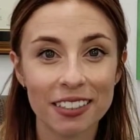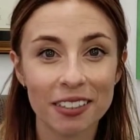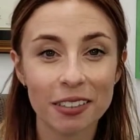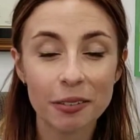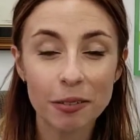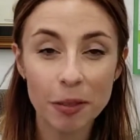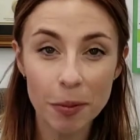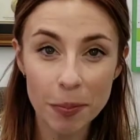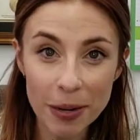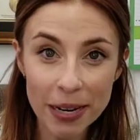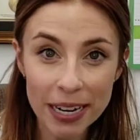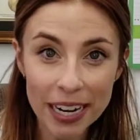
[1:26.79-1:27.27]

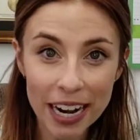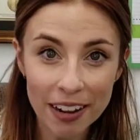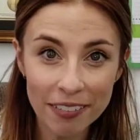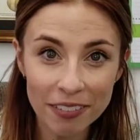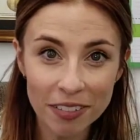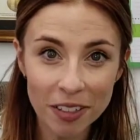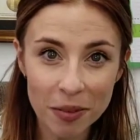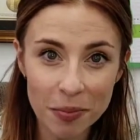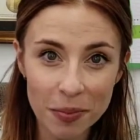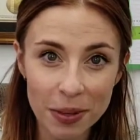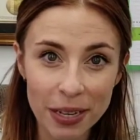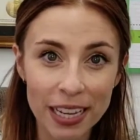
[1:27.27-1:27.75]
Repeat
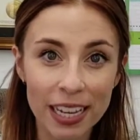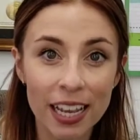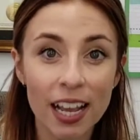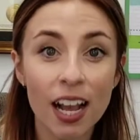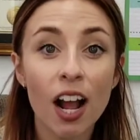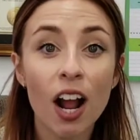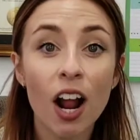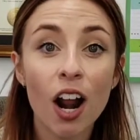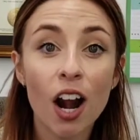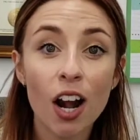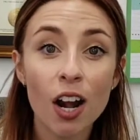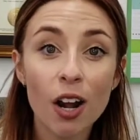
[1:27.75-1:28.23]
after me.
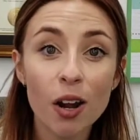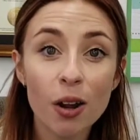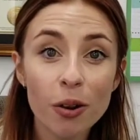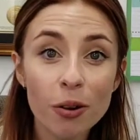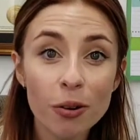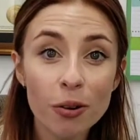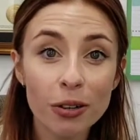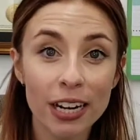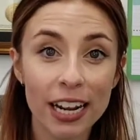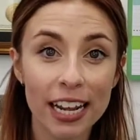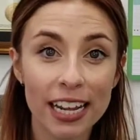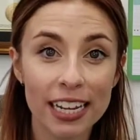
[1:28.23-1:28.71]

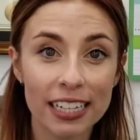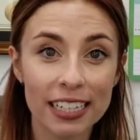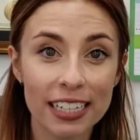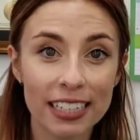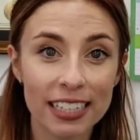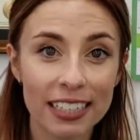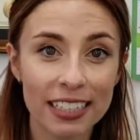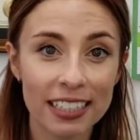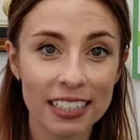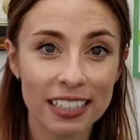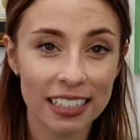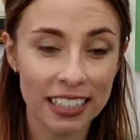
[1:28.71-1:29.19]

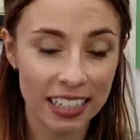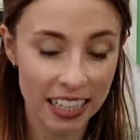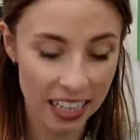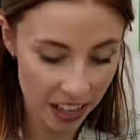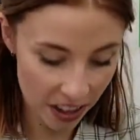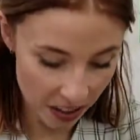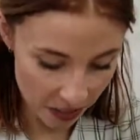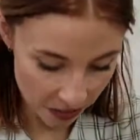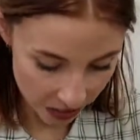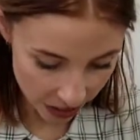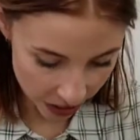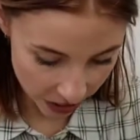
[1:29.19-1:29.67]
Lunes.
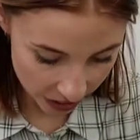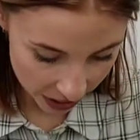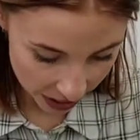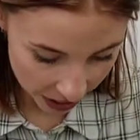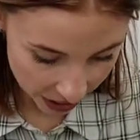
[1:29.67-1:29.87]
Very